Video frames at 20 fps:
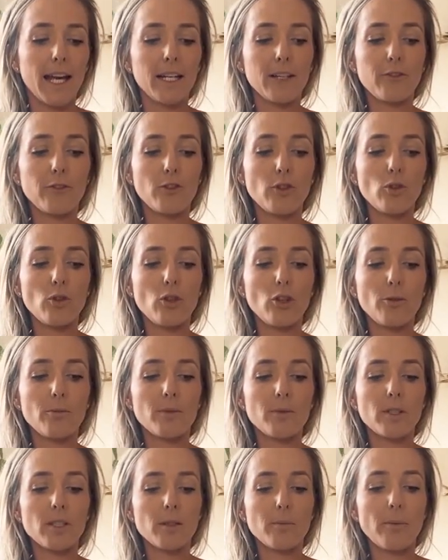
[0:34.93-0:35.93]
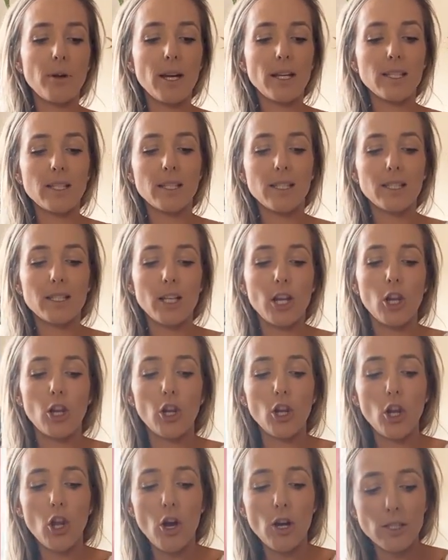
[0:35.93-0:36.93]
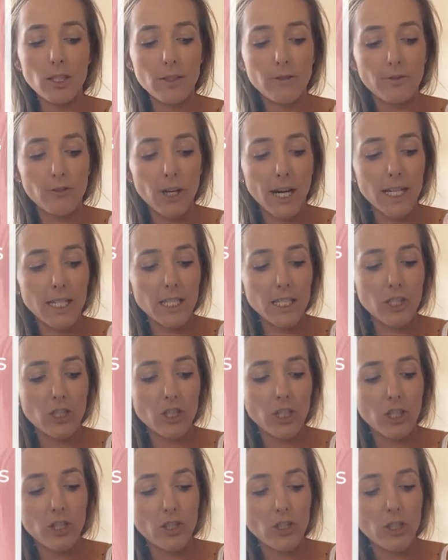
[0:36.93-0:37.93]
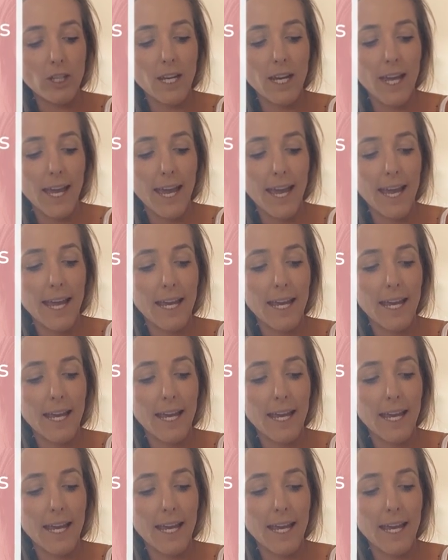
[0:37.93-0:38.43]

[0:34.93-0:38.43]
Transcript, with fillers: and a few herbs and spices, lots of grated ginger